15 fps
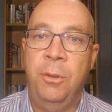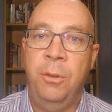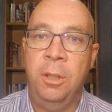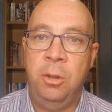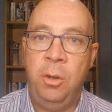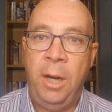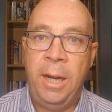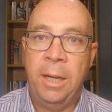of the
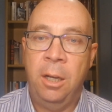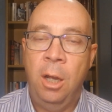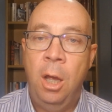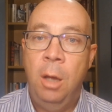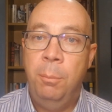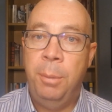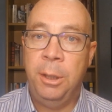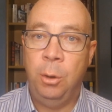trade,
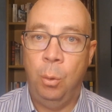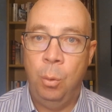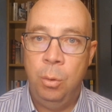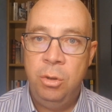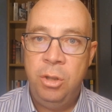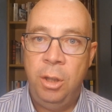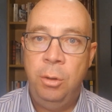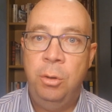but
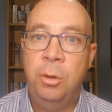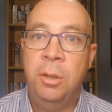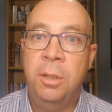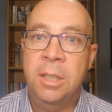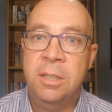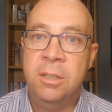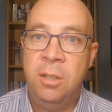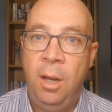also to
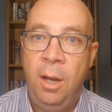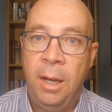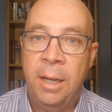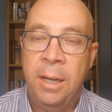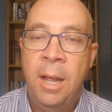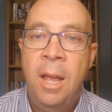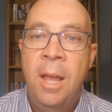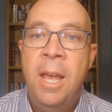
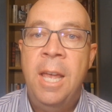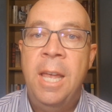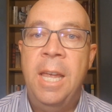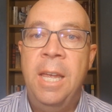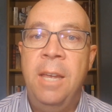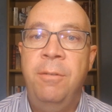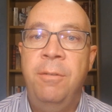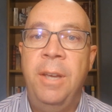decide
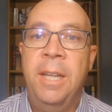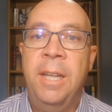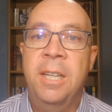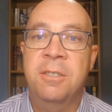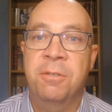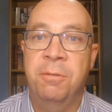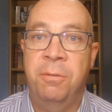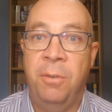if it
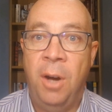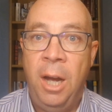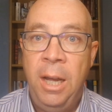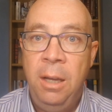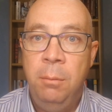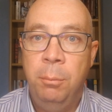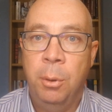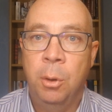is
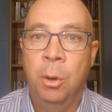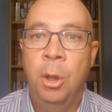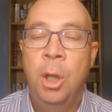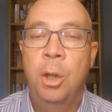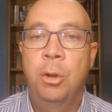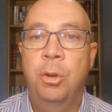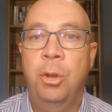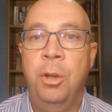viable
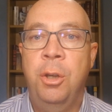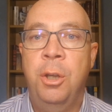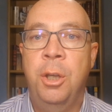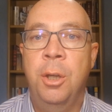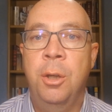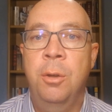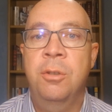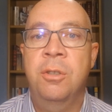to
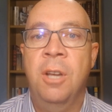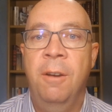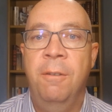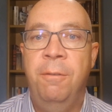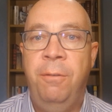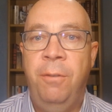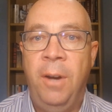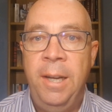use
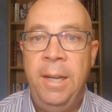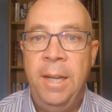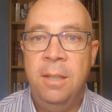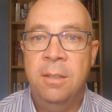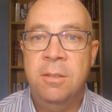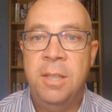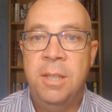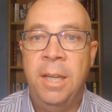
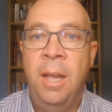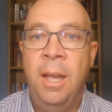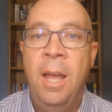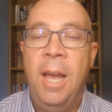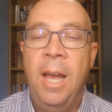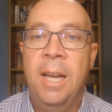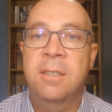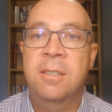financing
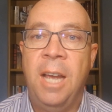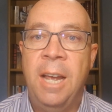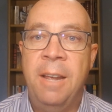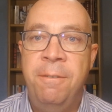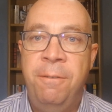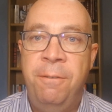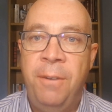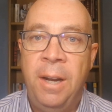as a
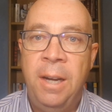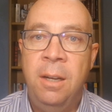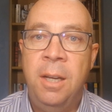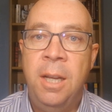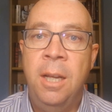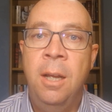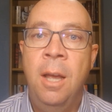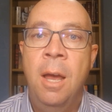
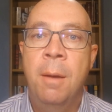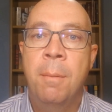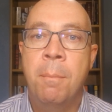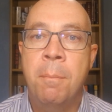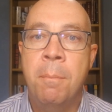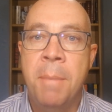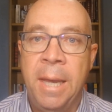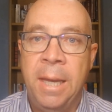funding
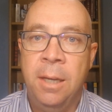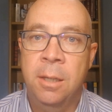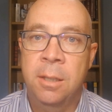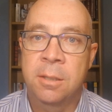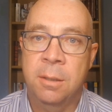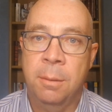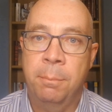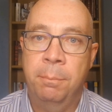
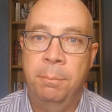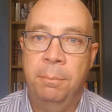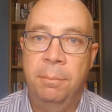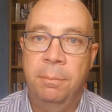mechanism.